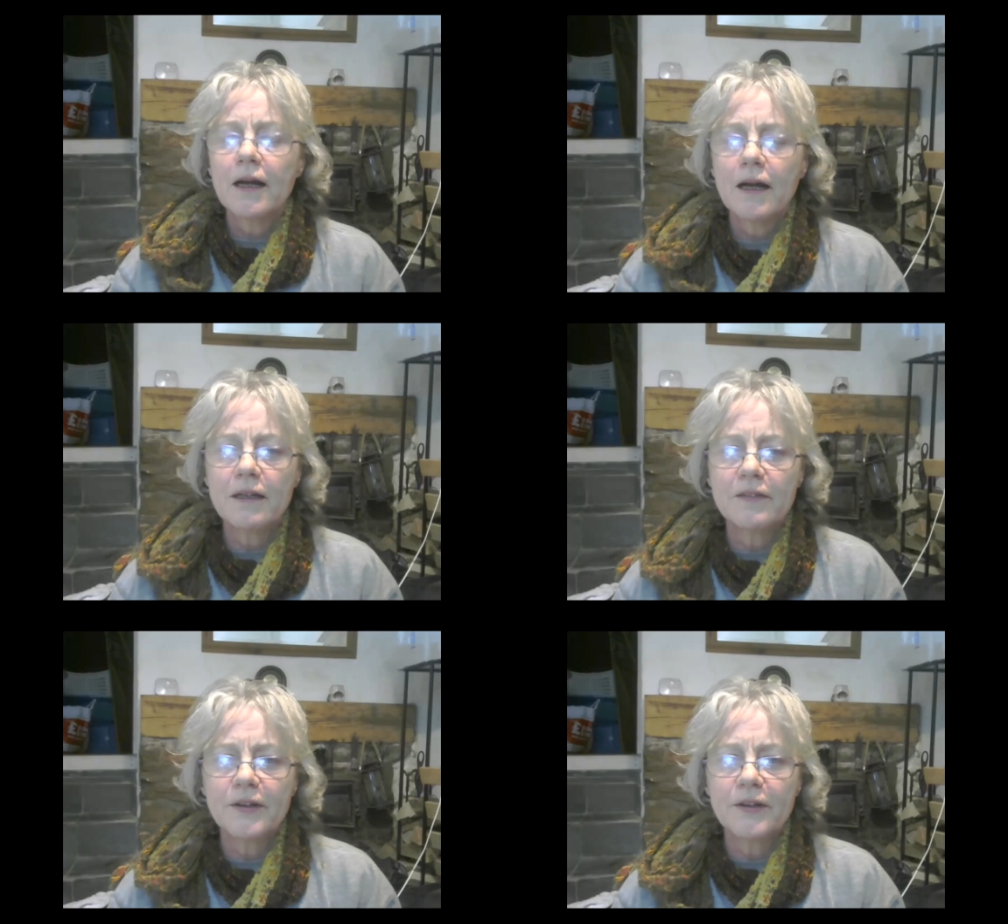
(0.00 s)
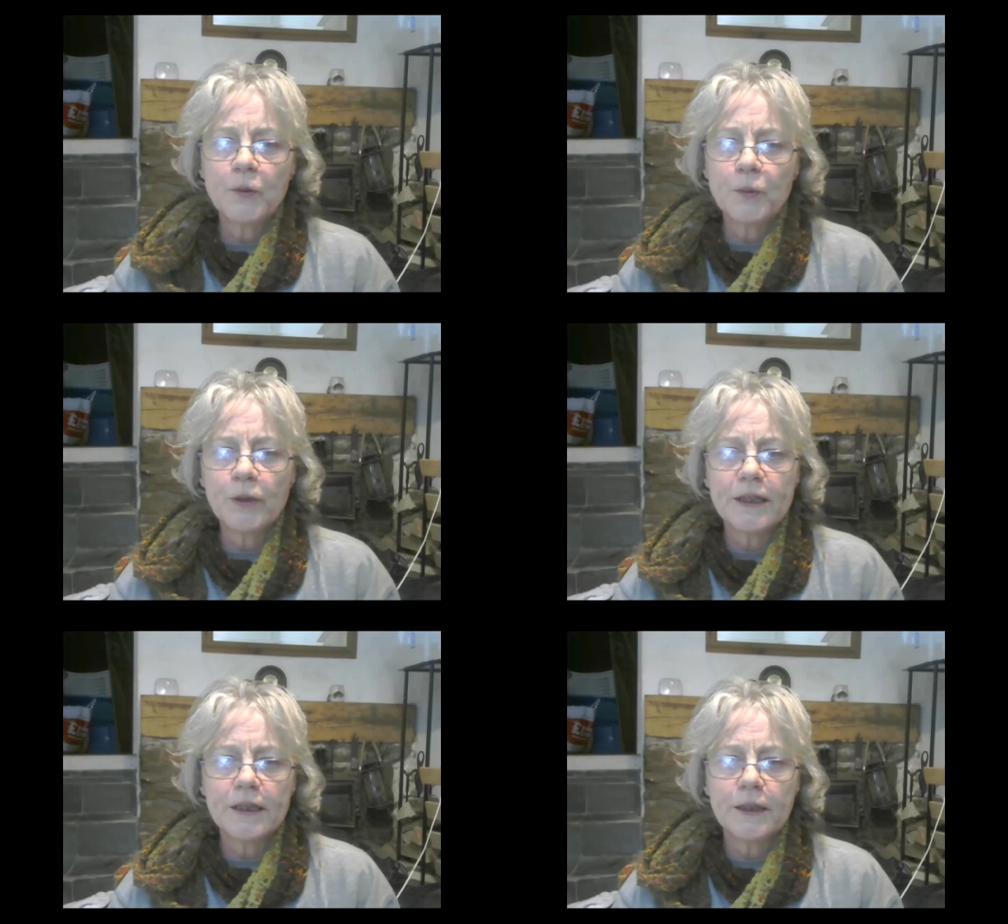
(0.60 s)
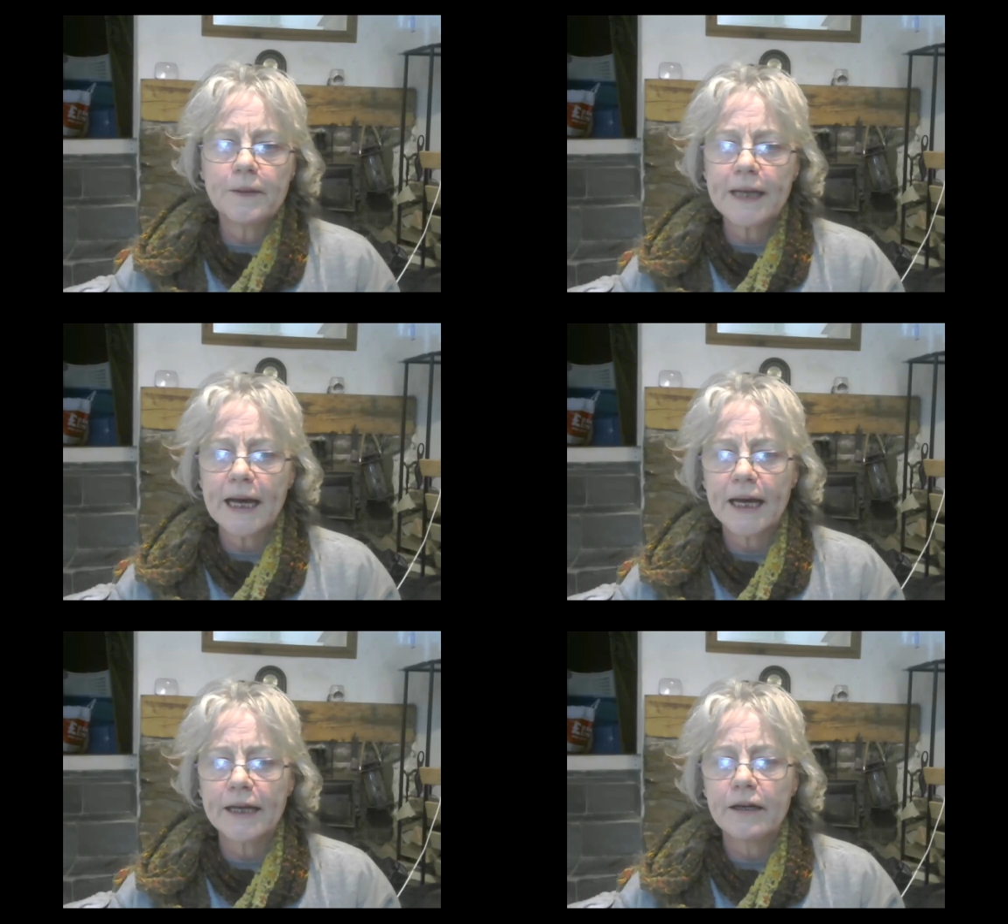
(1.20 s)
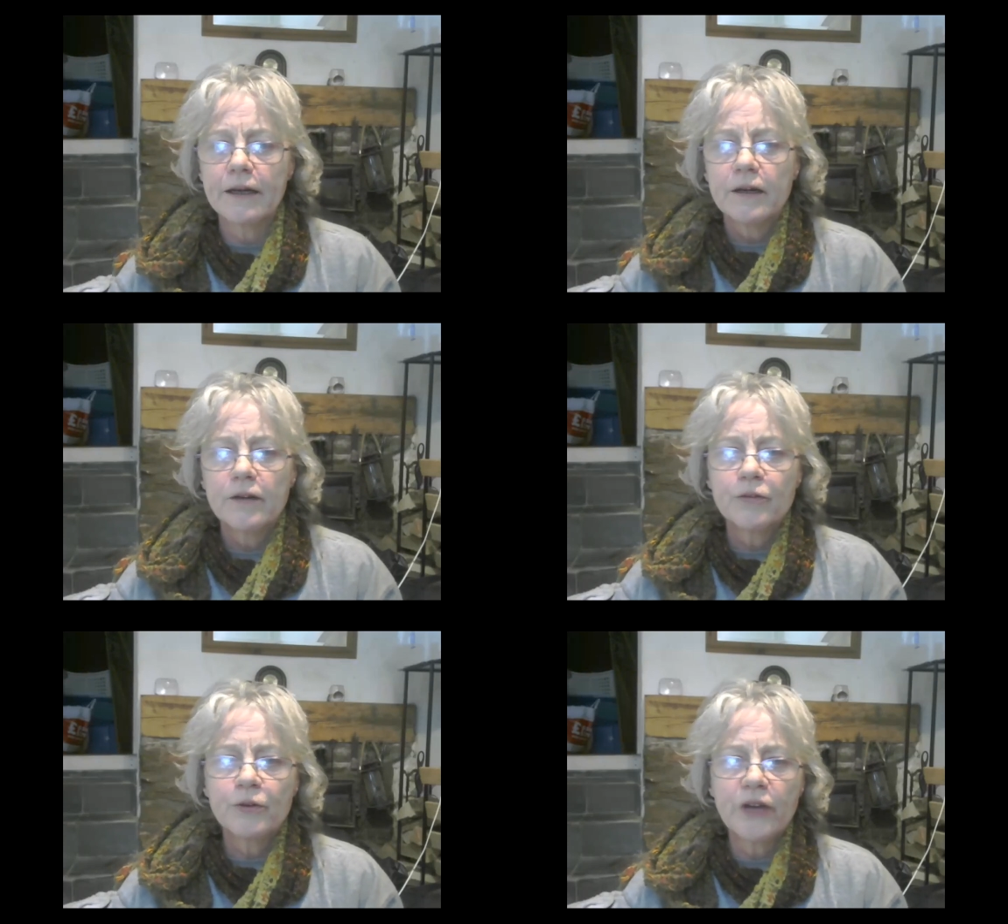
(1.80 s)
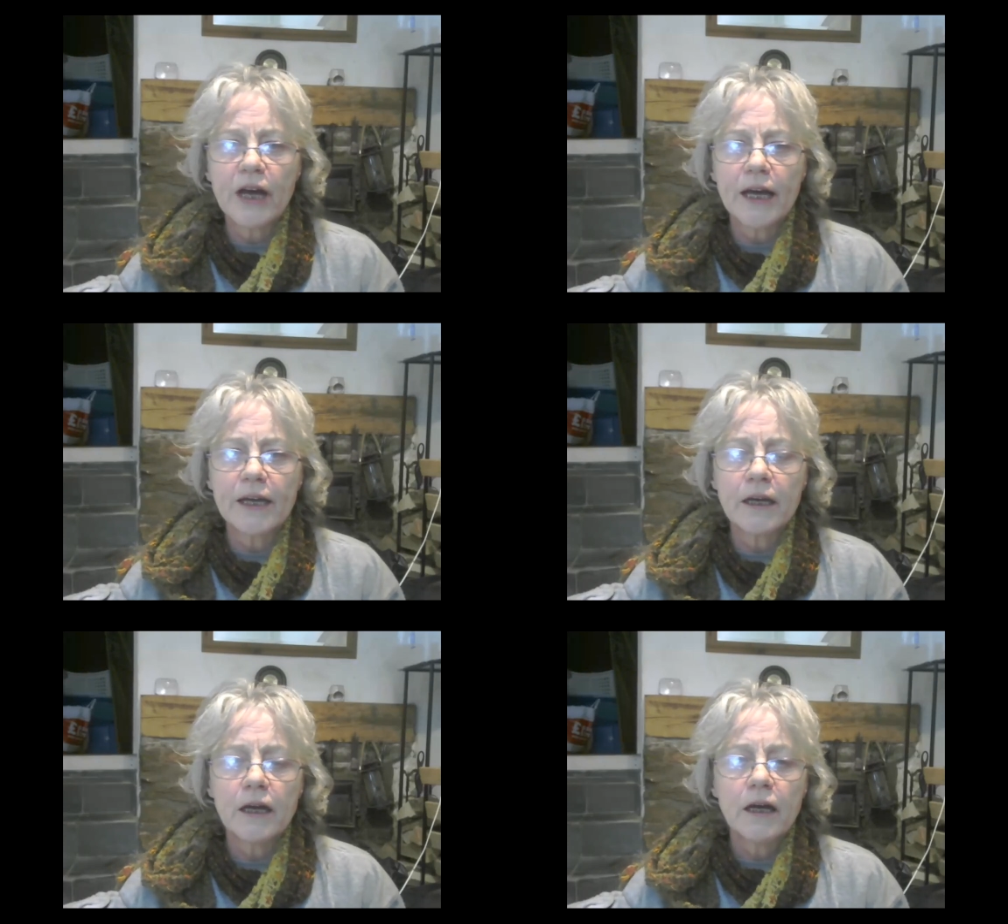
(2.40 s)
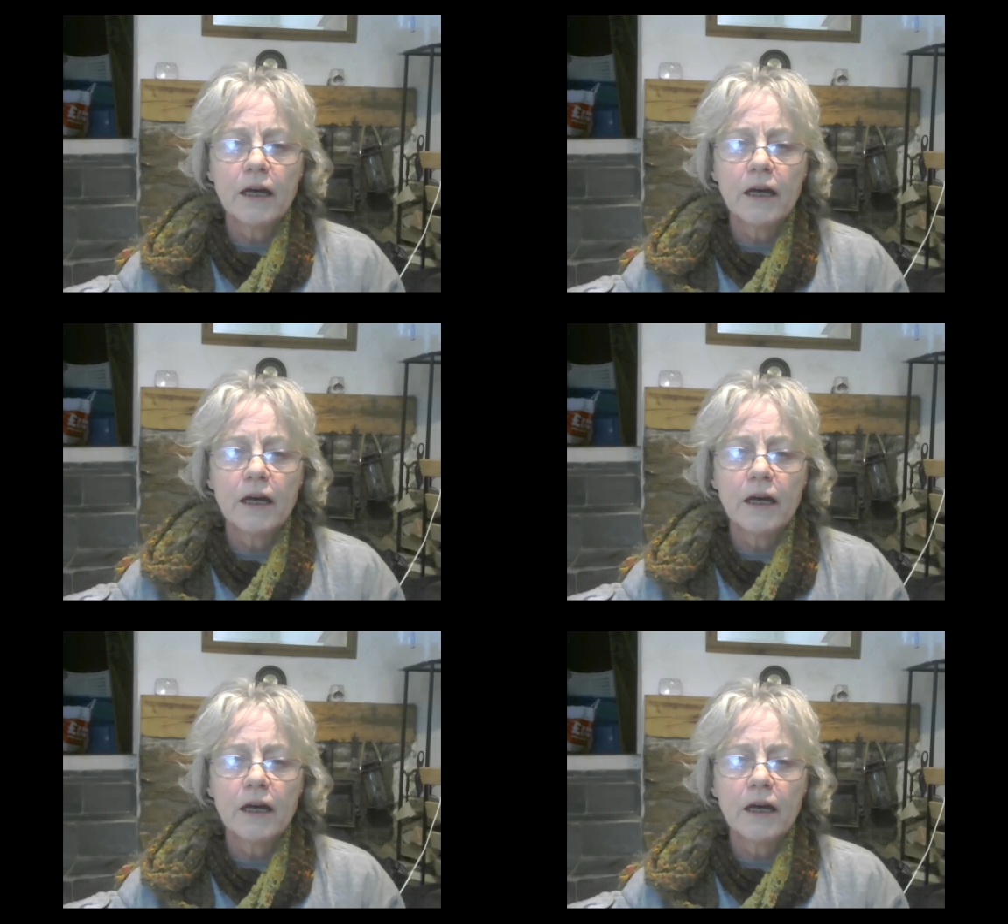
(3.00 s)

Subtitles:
I live in Cornwall in the UK. Today,